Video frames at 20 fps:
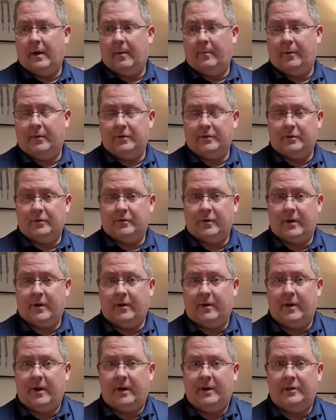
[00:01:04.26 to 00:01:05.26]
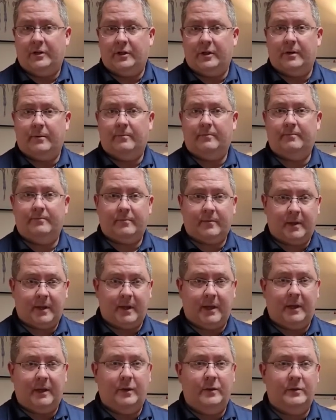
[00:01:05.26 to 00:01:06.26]
personal trainer at a gym.
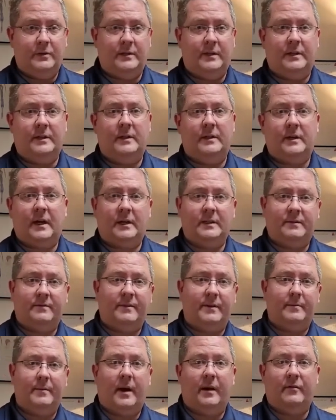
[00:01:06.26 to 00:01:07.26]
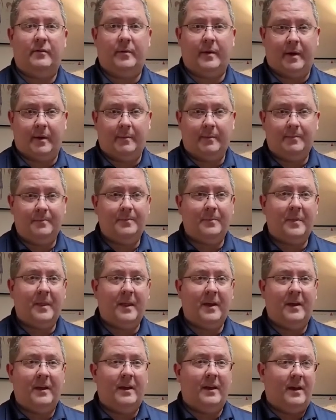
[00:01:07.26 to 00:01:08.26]
He used it, got some feedback from him.
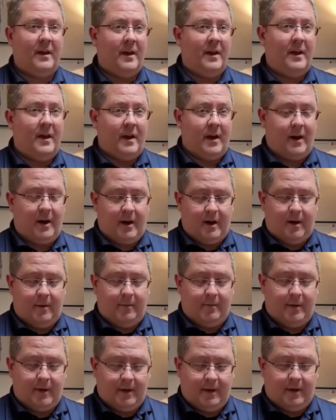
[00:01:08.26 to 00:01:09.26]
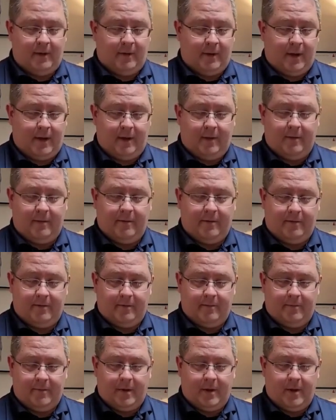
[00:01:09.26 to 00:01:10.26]
Again,
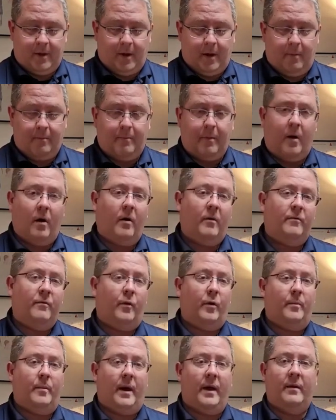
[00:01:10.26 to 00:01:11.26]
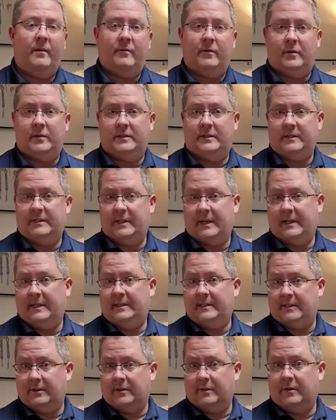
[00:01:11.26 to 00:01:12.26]
a ball format versus a
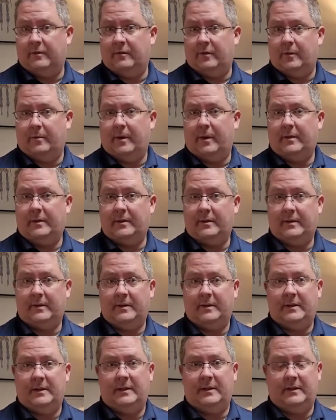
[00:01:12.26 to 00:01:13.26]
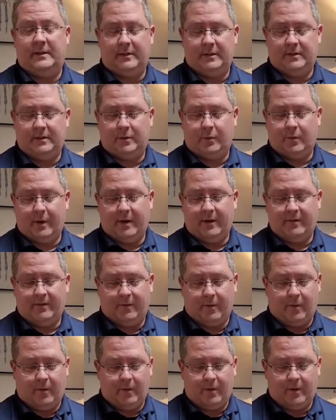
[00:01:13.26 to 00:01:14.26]
cylinder format is great
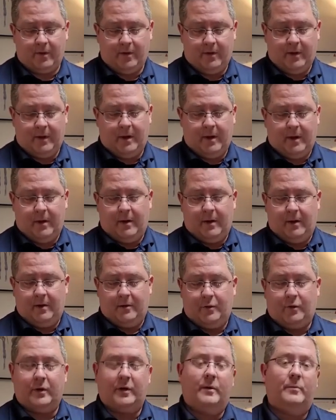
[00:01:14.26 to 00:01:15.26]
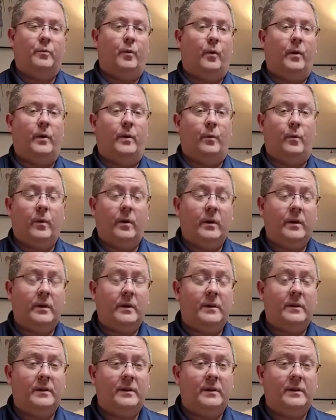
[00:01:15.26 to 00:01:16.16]
for trigger point work.